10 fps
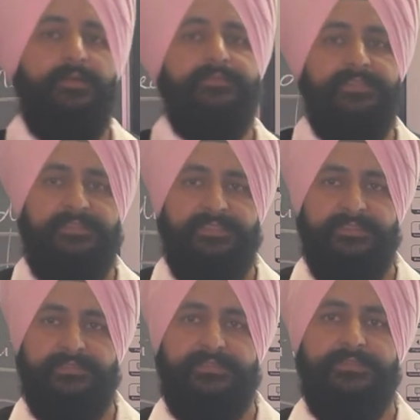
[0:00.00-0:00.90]
of the
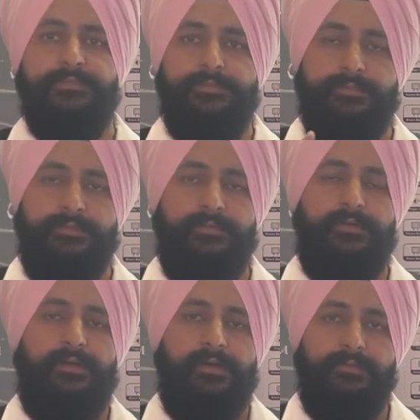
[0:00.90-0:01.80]
things. You should
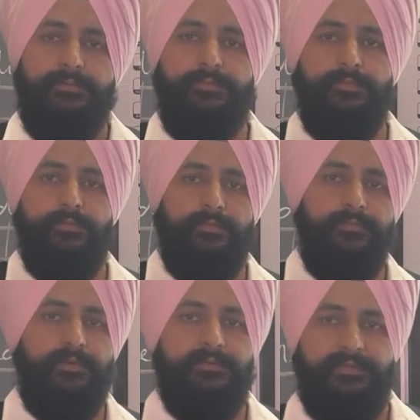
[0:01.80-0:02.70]
know how to look
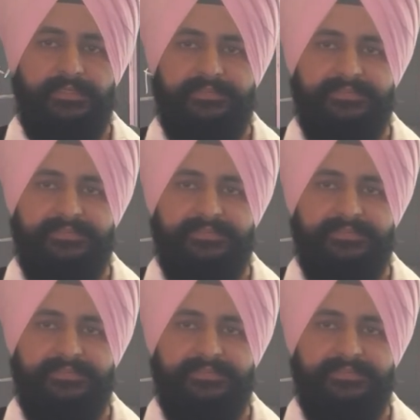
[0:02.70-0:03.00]
for drug